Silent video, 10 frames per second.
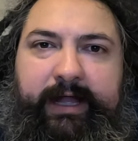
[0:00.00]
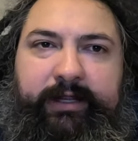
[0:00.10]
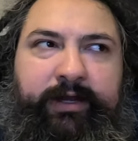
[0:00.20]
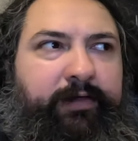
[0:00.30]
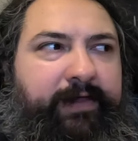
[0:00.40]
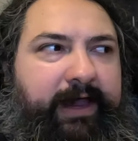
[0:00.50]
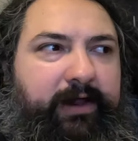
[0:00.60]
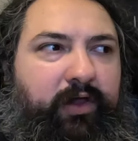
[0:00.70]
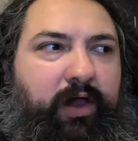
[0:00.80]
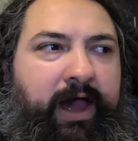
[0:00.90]
you know
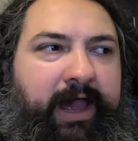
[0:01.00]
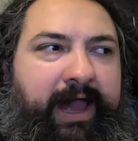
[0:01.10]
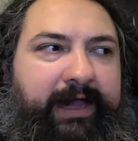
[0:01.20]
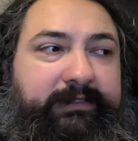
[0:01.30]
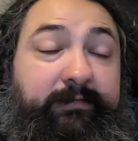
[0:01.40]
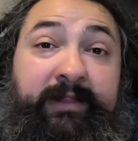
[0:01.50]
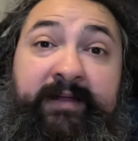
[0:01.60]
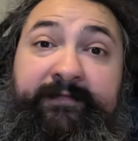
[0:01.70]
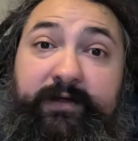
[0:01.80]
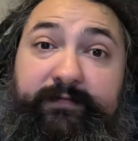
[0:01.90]
that I had some
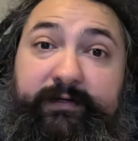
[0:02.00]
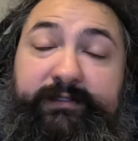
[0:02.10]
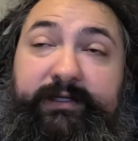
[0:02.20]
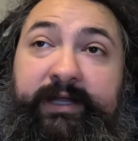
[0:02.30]
leftovers